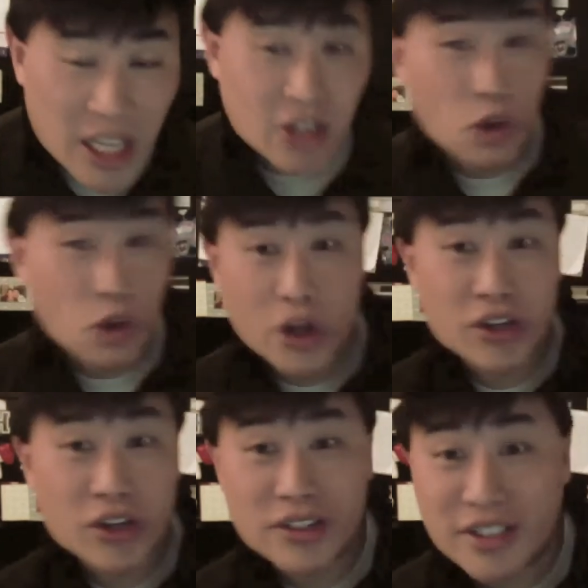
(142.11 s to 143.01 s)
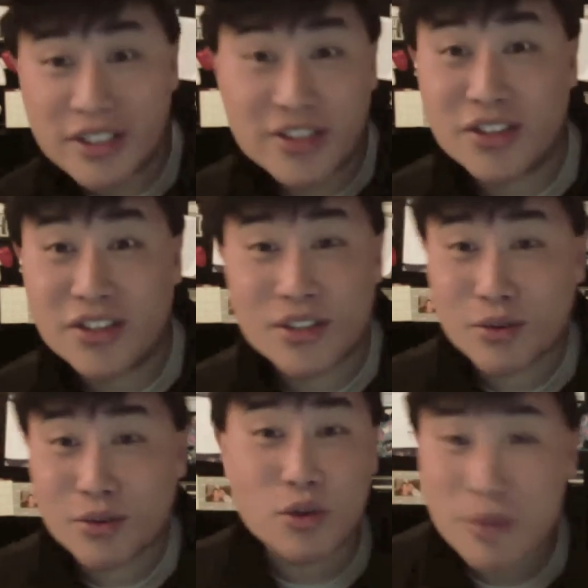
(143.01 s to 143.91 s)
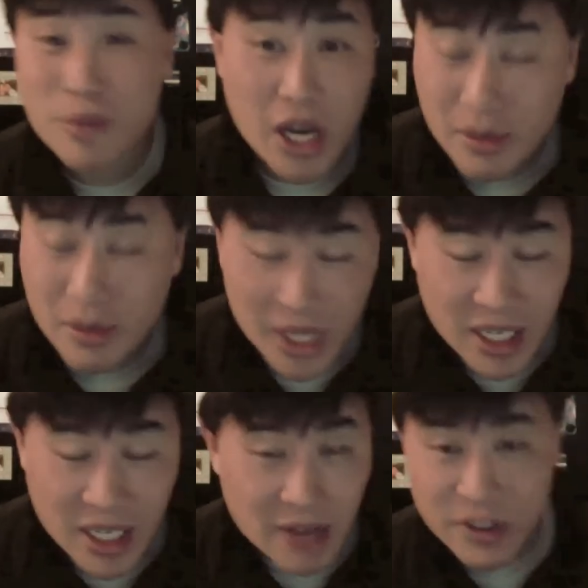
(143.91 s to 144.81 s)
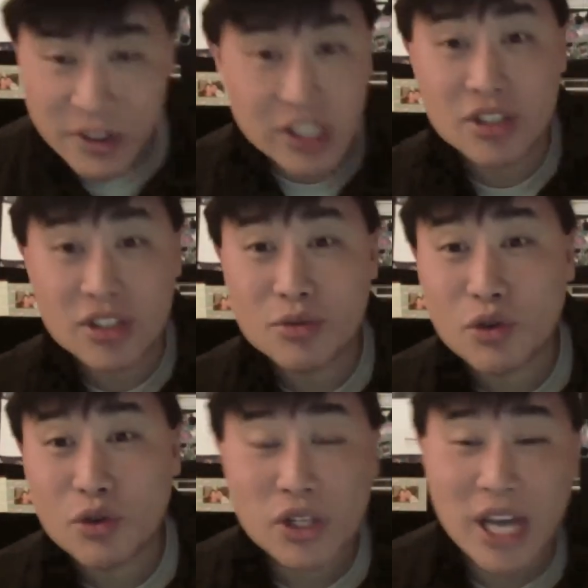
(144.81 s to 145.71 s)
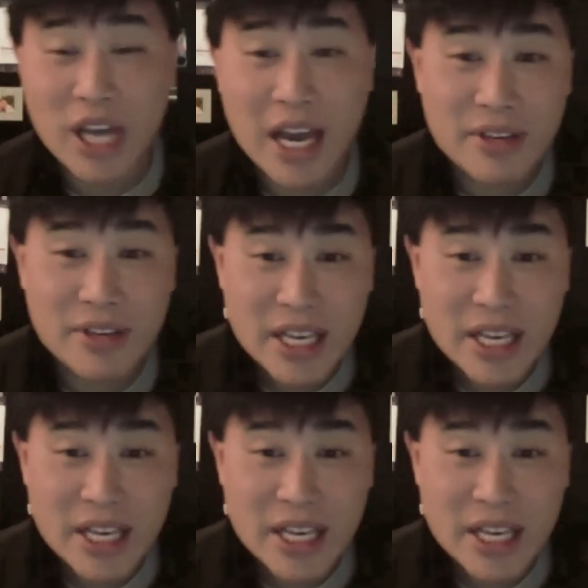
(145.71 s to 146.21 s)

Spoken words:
You know, lawyers and decisions were going to be automated. Physicians were going to have,